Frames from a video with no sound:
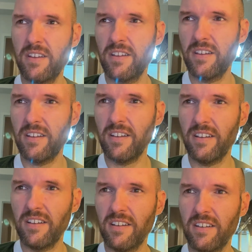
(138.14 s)

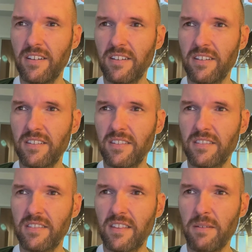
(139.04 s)

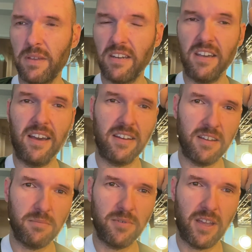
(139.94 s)
got
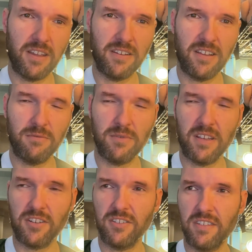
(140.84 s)
up. I was
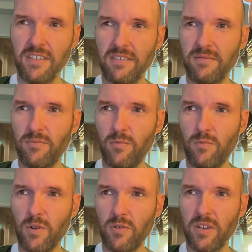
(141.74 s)
actually
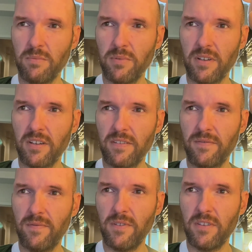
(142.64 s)
woke up a
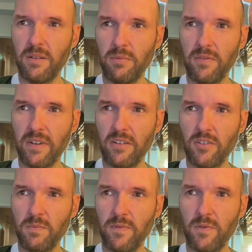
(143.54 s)
couple of hours
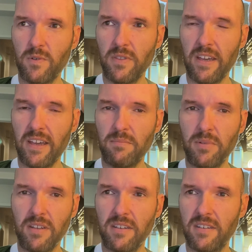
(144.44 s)
before that,
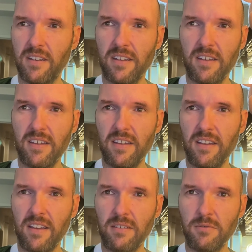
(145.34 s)
but
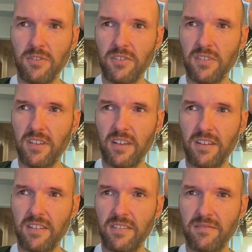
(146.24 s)
I was just kind
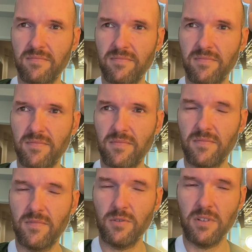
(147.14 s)
of
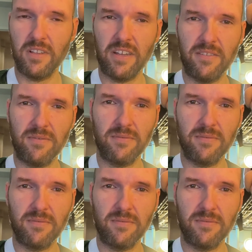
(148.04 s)
doing a lot of